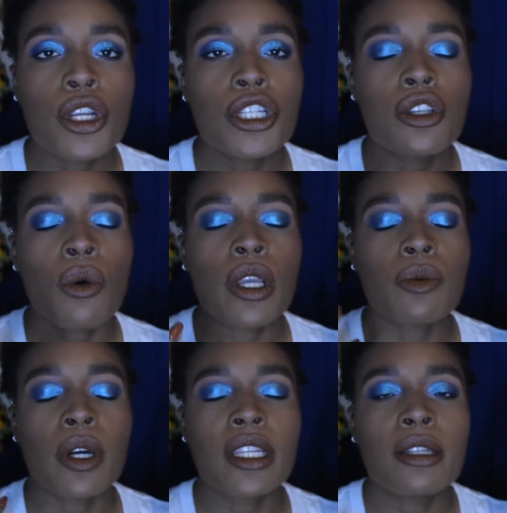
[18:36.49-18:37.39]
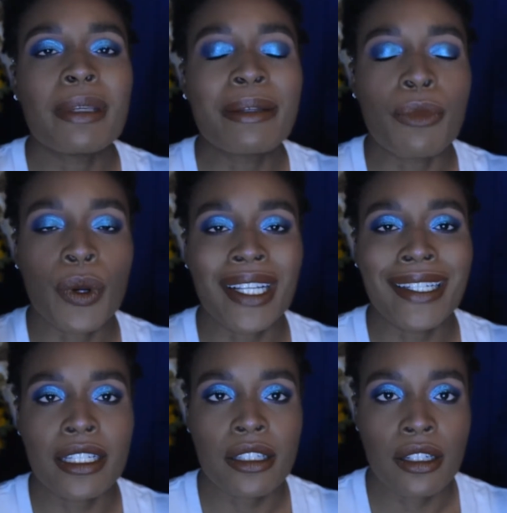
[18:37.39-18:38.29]
She's always wanted to be more
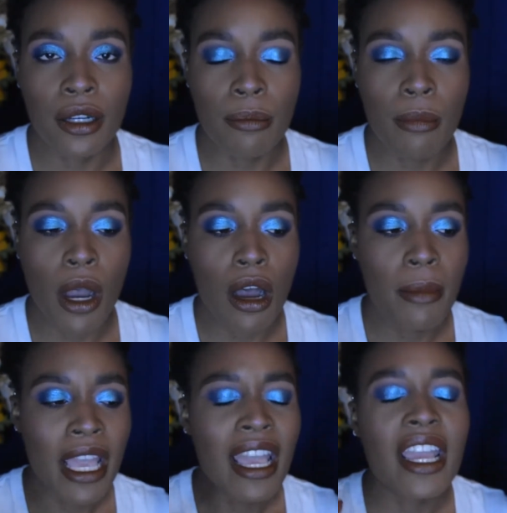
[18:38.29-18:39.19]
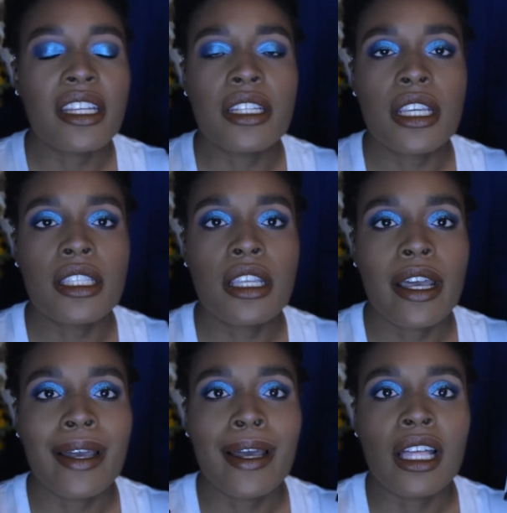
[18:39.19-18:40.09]
connected to her mom and just
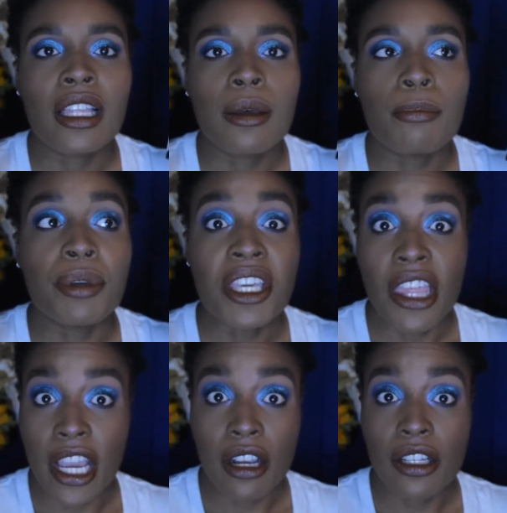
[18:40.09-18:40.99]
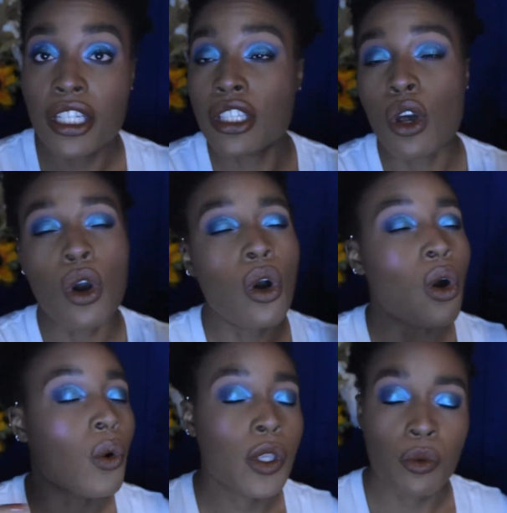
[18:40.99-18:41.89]
be there. She's
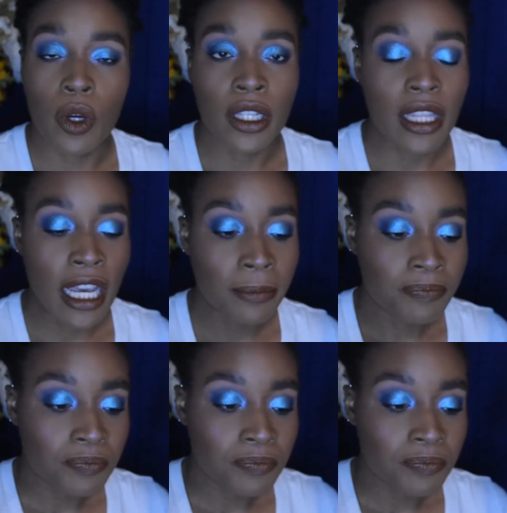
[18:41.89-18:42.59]
always wanted that.